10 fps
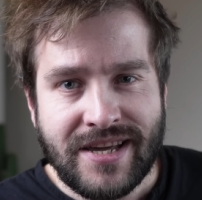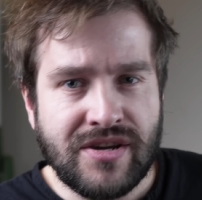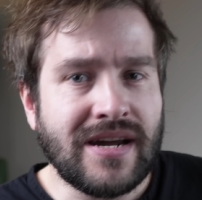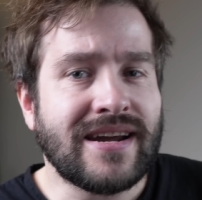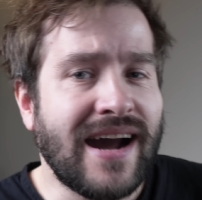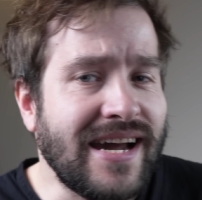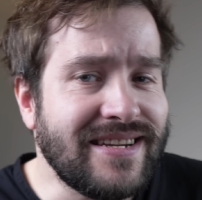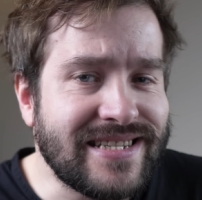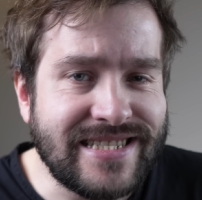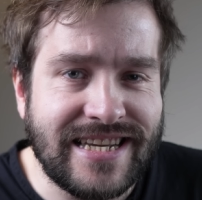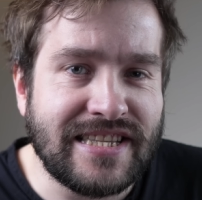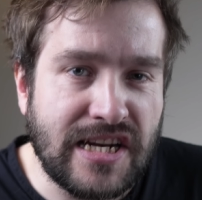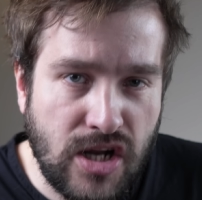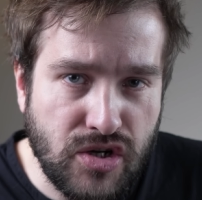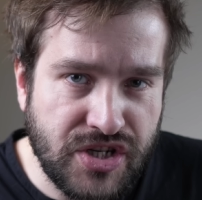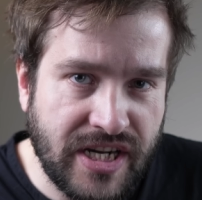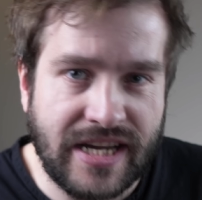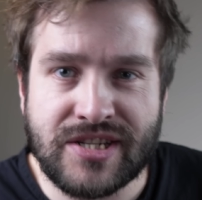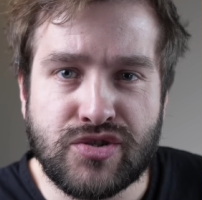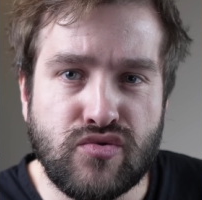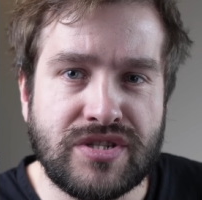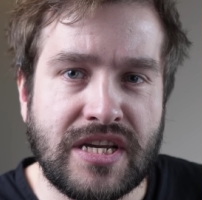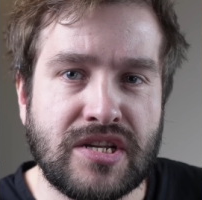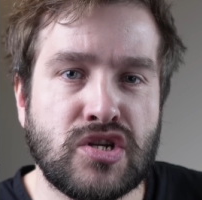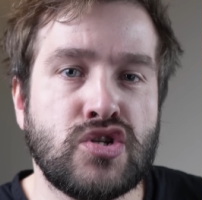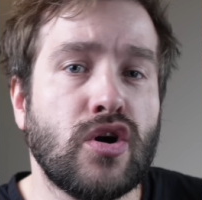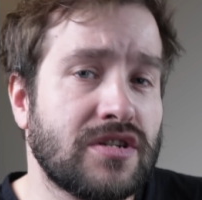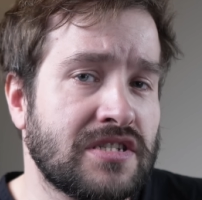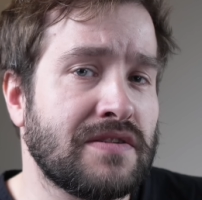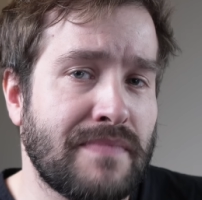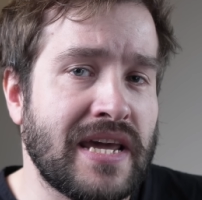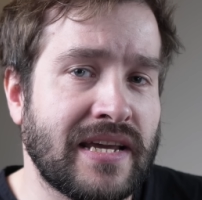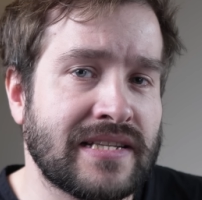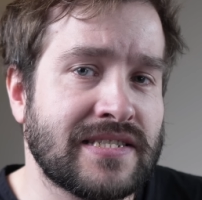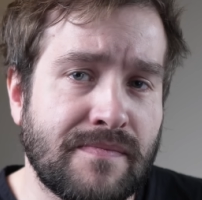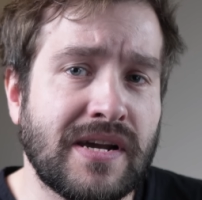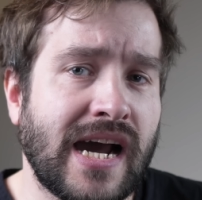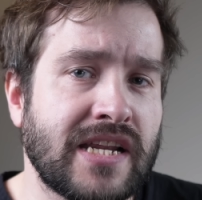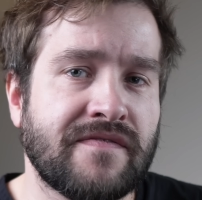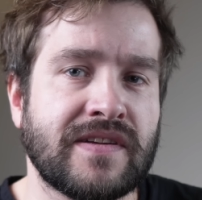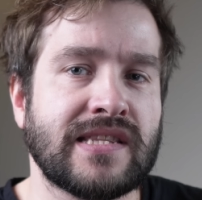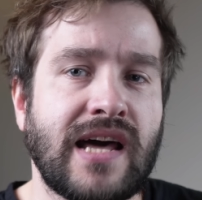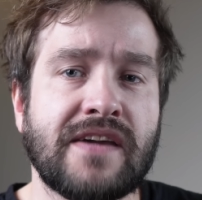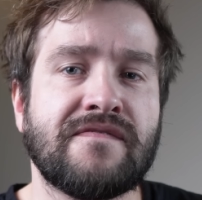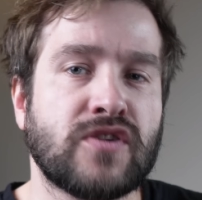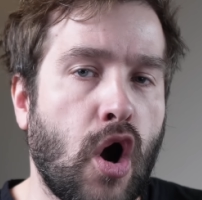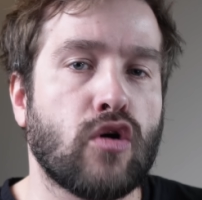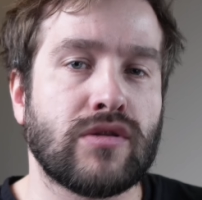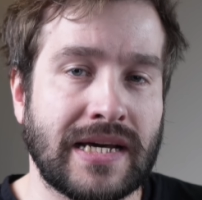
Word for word: you can kind of see the logic in choosing not to make it some kind of a life goal,